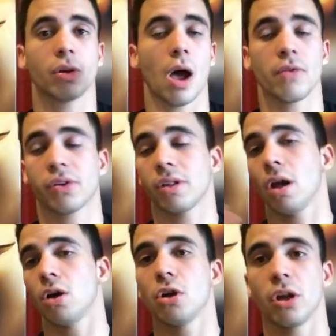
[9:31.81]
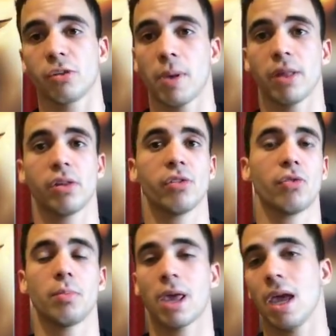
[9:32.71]
Obviously, all your expenses
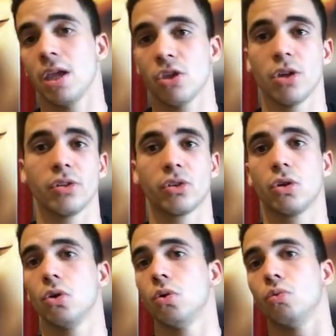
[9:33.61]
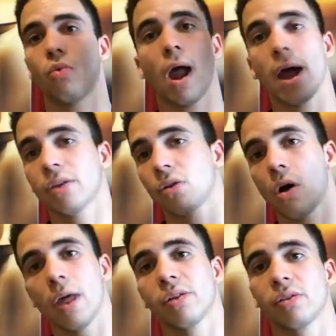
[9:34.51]
from cages to racks,
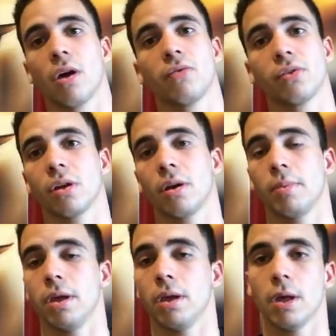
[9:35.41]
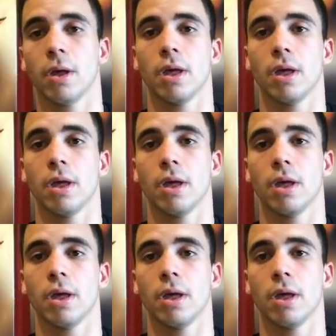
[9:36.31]
all that stuff is going to be,